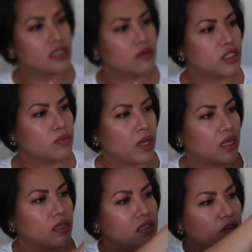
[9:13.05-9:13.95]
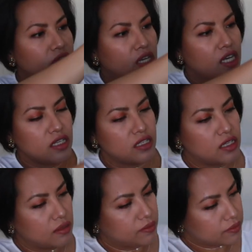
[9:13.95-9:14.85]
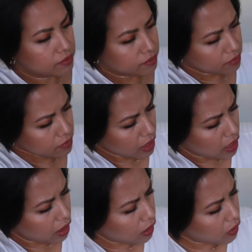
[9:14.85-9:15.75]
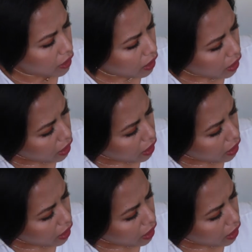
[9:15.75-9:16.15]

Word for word: some speckles of dust or